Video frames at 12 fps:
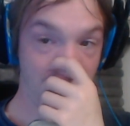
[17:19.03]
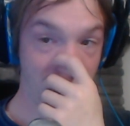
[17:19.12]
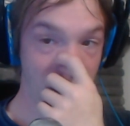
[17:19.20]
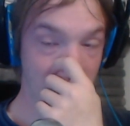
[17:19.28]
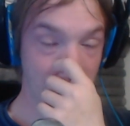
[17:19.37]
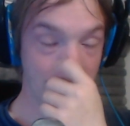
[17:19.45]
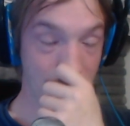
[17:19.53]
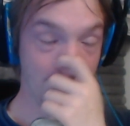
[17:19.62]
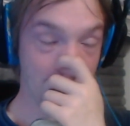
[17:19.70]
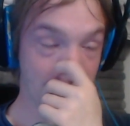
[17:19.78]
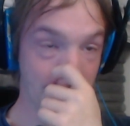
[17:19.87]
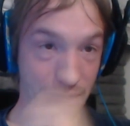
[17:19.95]

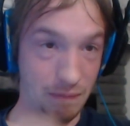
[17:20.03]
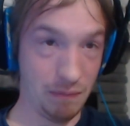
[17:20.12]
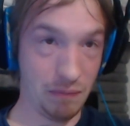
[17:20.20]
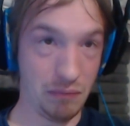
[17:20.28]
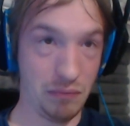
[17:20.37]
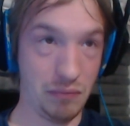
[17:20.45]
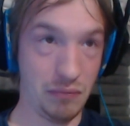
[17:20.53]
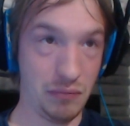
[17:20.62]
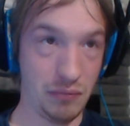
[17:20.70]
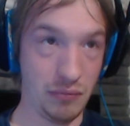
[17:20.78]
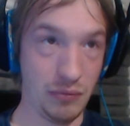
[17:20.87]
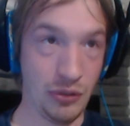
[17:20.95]
There
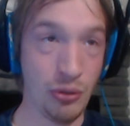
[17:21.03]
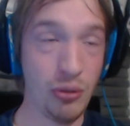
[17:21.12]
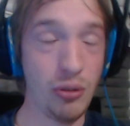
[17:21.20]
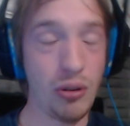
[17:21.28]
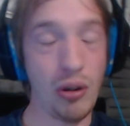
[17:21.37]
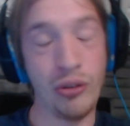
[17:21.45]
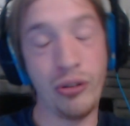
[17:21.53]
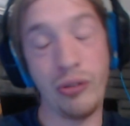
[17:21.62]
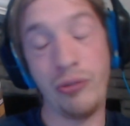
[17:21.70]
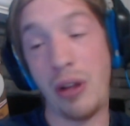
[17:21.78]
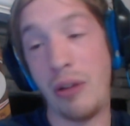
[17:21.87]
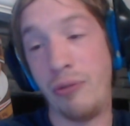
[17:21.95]
are other
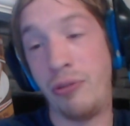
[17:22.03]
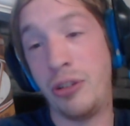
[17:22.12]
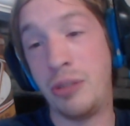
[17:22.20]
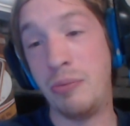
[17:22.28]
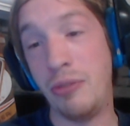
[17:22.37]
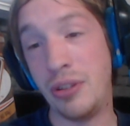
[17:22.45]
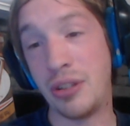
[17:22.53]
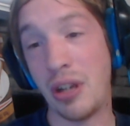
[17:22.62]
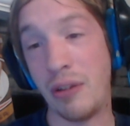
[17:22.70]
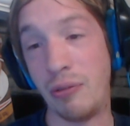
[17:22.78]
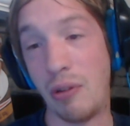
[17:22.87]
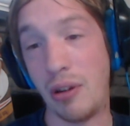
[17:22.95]
found footage movies I
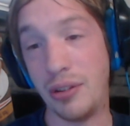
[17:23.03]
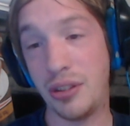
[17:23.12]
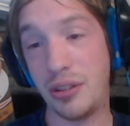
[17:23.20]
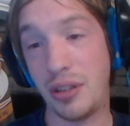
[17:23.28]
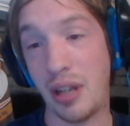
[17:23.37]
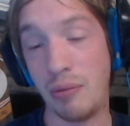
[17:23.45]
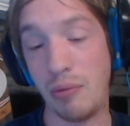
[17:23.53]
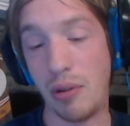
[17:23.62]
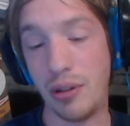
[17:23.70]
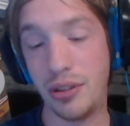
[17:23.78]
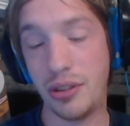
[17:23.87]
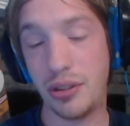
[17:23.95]
watched.
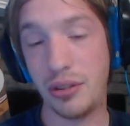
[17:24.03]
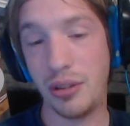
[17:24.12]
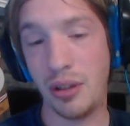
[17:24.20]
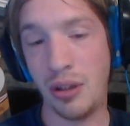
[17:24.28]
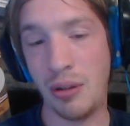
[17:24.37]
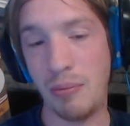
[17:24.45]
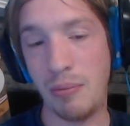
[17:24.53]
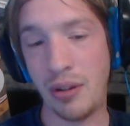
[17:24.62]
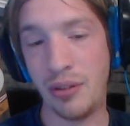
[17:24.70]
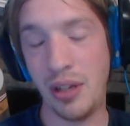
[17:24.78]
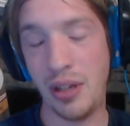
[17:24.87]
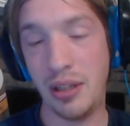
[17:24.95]
I
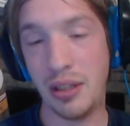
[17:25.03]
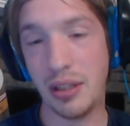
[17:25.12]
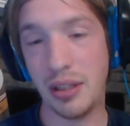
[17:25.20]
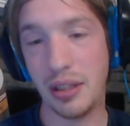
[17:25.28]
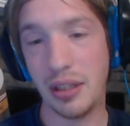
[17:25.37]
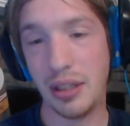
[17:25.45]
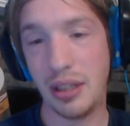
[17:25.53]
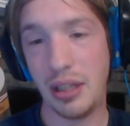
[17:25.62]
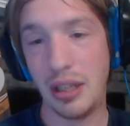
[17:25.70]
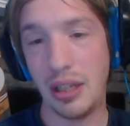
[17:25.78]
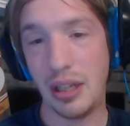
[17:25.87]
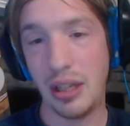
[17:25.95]
think
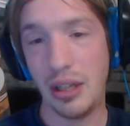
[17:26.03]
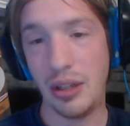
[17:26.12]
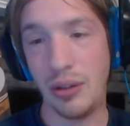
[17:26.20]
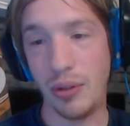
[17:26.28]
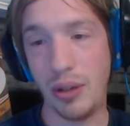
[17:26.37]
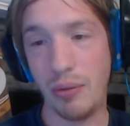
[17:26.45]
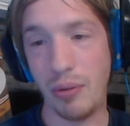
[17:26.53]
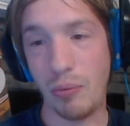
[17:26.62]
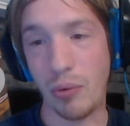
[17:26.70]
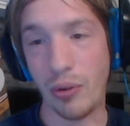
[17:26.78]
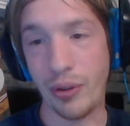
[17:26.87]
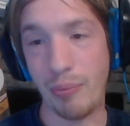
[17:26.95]
the only one
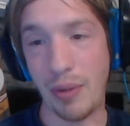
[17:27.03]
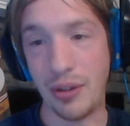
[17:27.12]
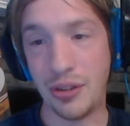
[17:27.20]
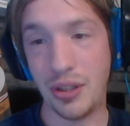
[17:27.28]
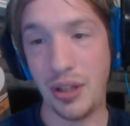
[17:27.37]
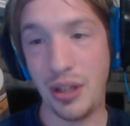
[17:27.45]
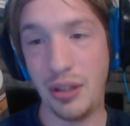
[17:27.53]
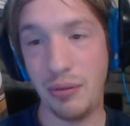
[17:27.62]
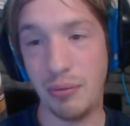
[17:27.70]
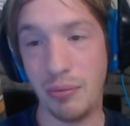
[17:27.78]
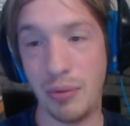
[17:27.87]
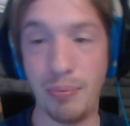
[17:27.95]
worth mentioning
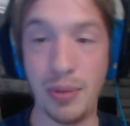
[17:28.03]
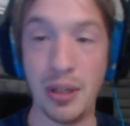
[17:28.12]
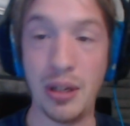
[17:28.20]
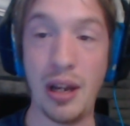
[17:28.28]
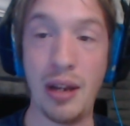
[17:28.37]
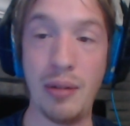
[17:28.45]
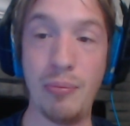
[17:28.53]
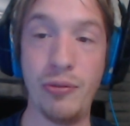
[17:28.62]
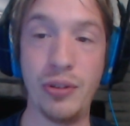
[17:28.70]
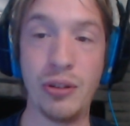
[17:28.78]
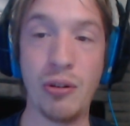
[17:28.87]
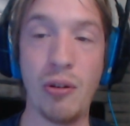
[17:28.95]
would be a
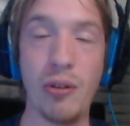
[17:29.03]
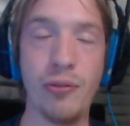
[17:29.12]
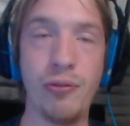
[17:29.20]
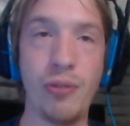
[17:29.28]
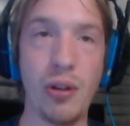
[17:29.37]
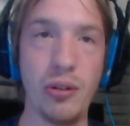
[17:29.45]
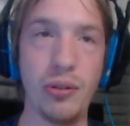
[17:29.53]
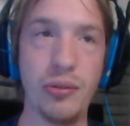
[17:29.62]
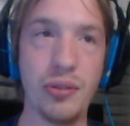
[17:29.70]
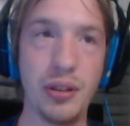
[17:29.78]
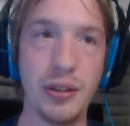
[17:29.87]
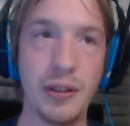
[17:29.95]
movie called Followed.